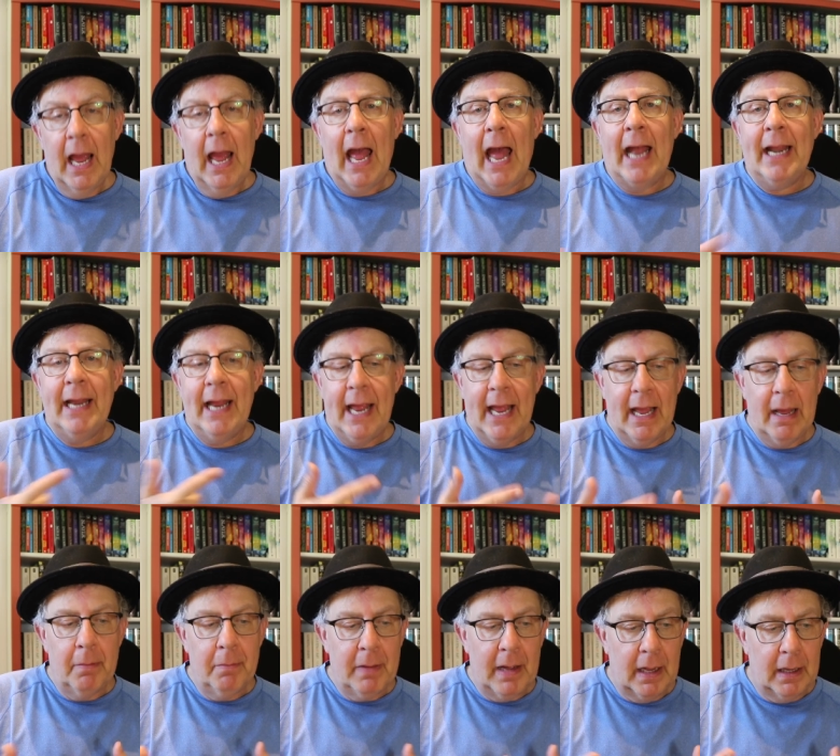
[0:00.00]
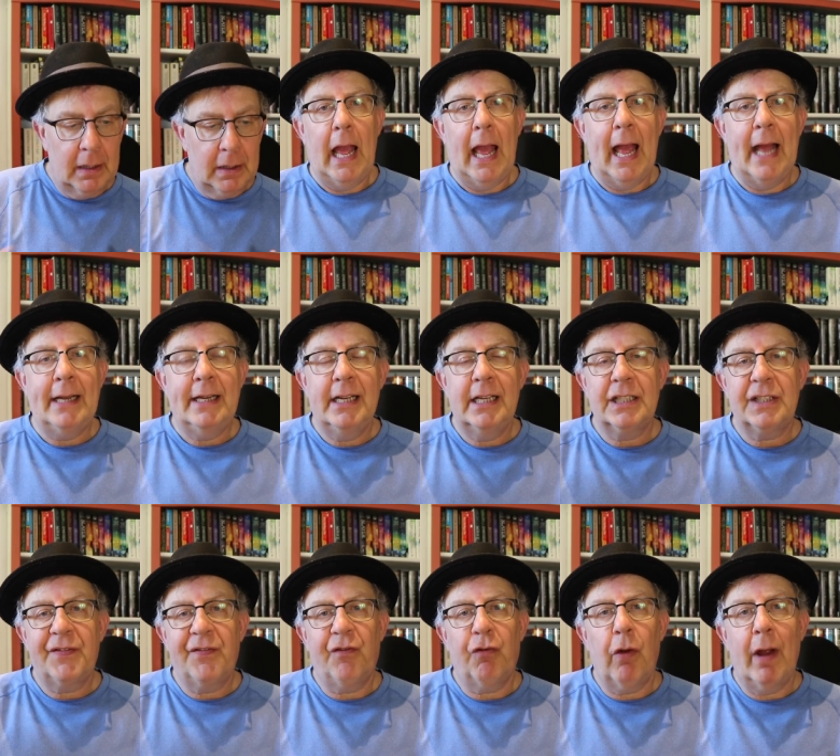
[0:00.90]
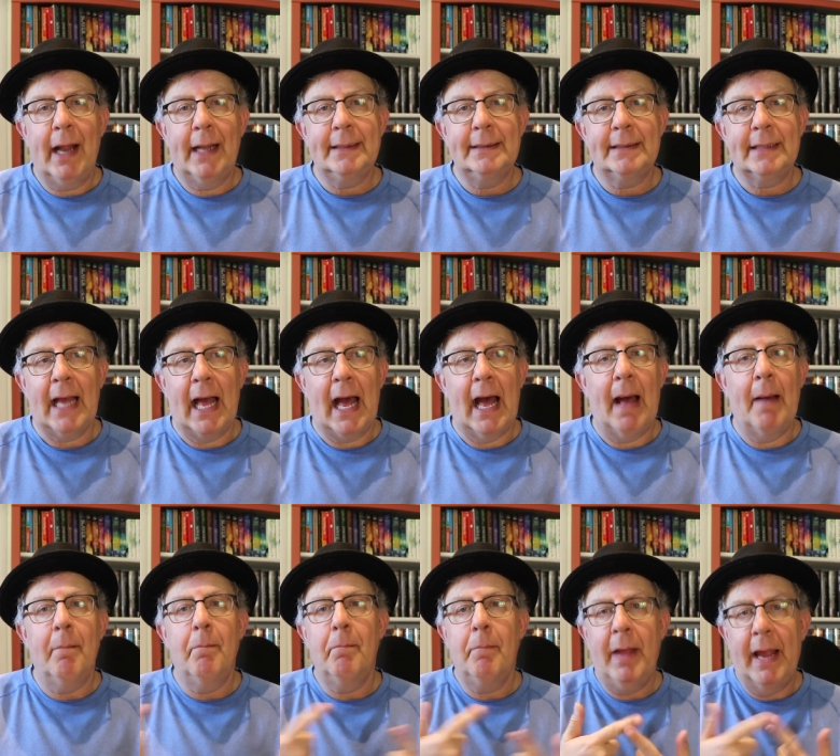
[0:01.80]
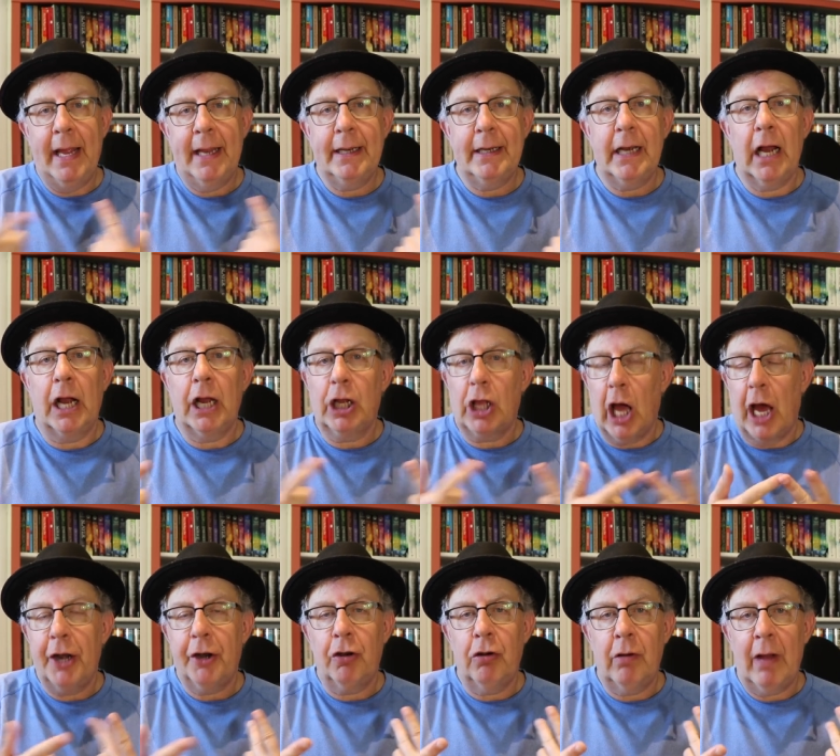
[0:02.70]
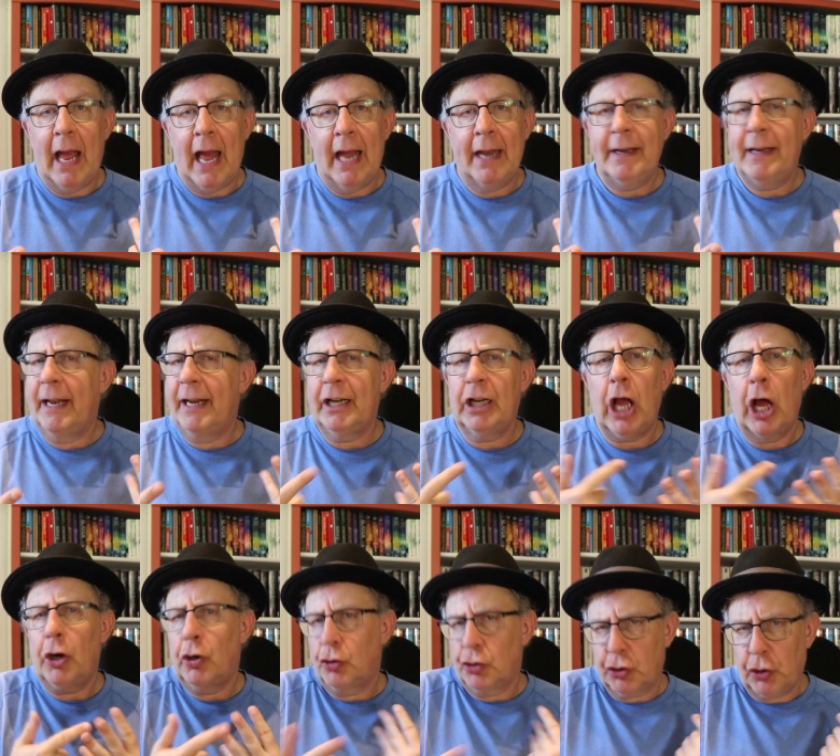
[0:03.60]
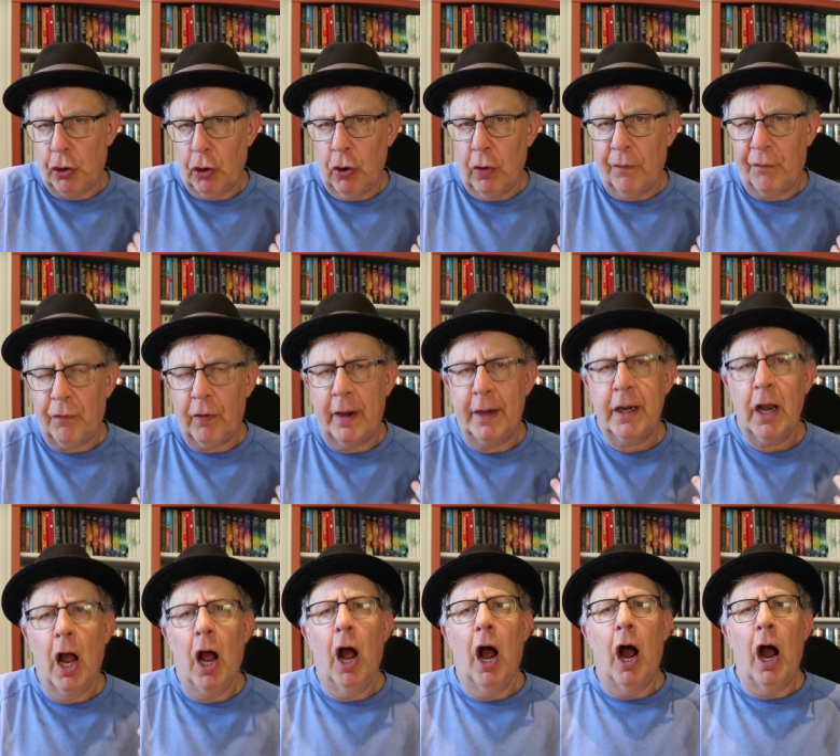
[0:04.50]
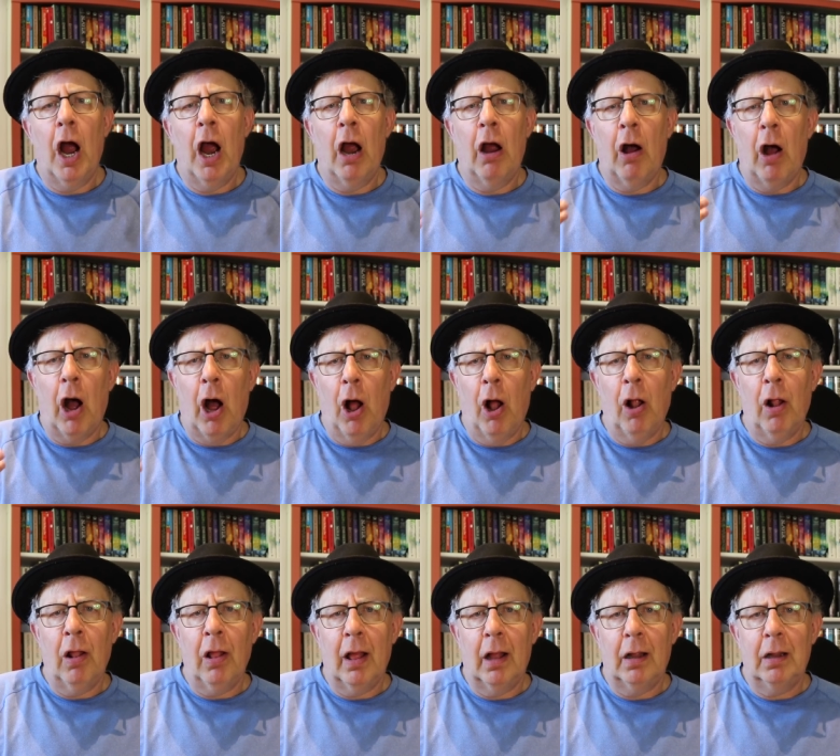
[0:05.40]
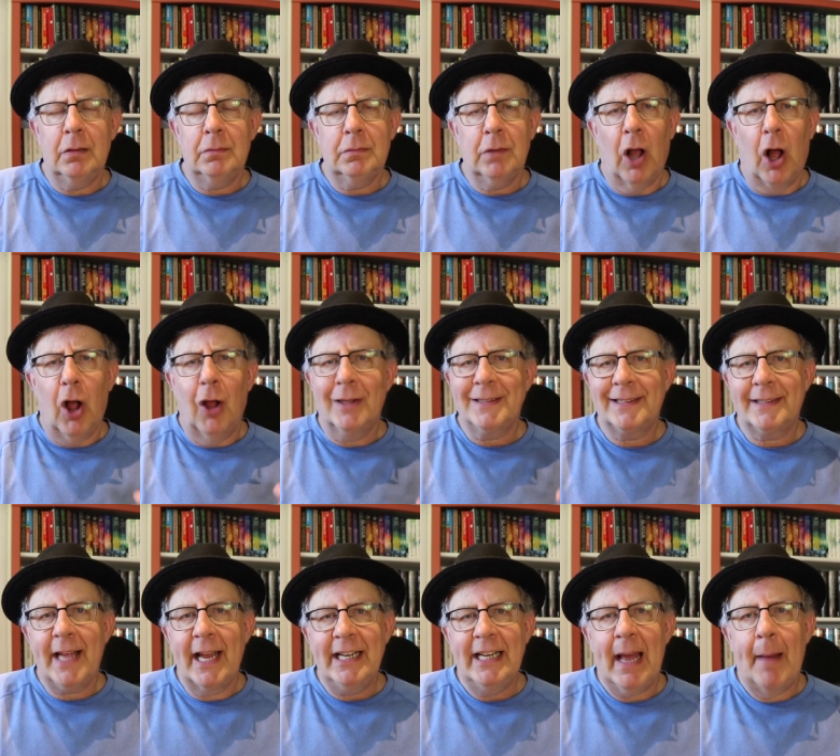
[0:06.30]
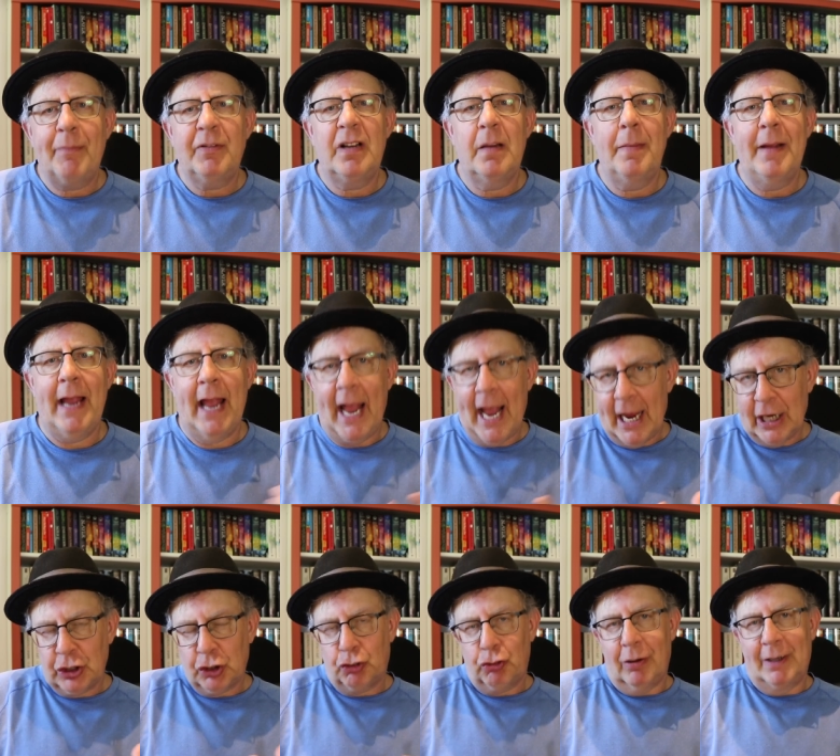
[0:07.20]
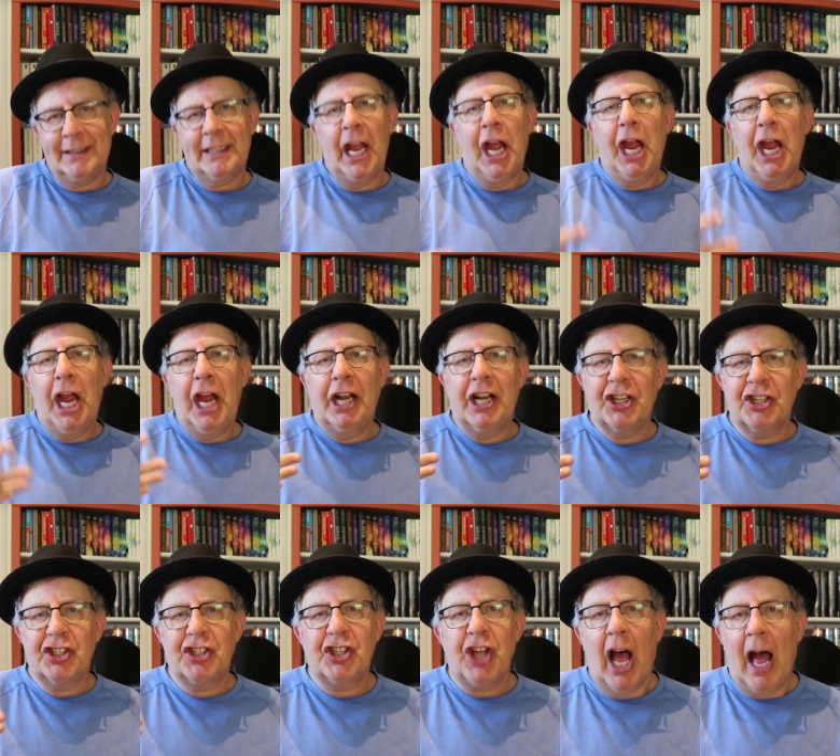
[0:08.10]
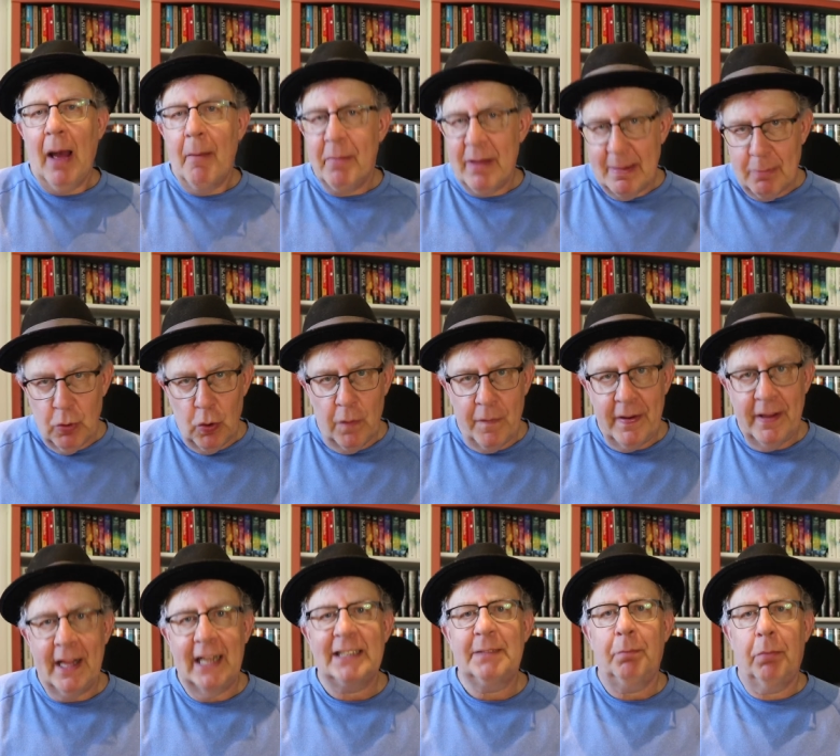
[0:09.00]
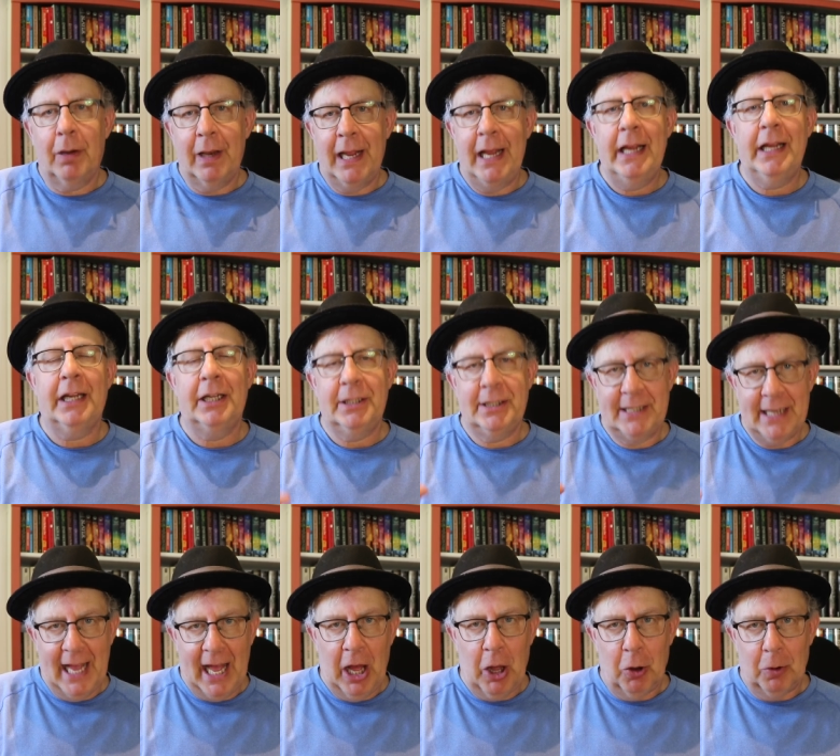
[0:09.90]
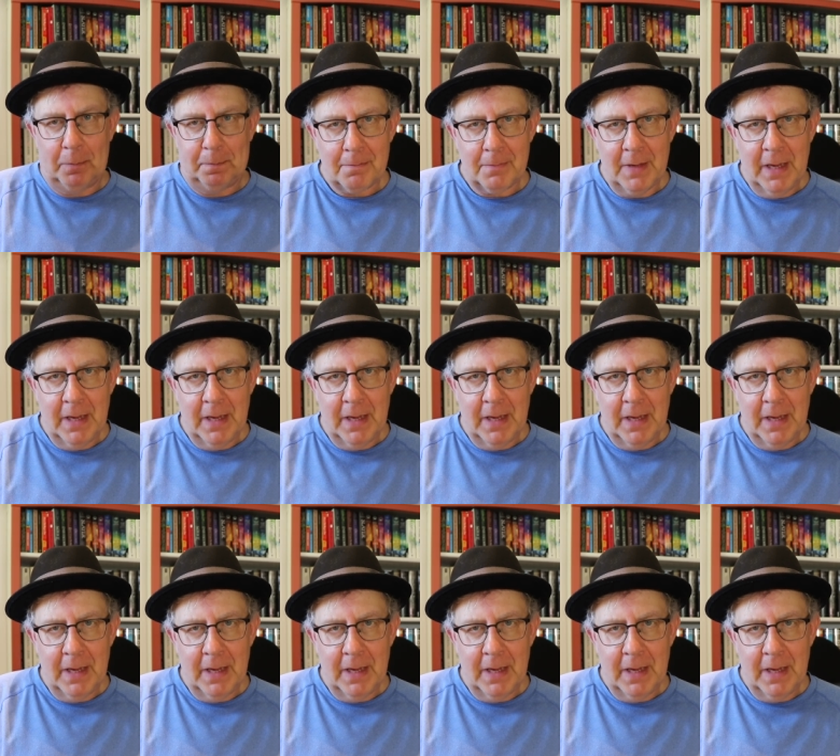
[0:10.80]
And him and his friends, Min, Gunner, and then Gunner's girlfriend, are all signed up to be extras in a zombie movie that's playing in town.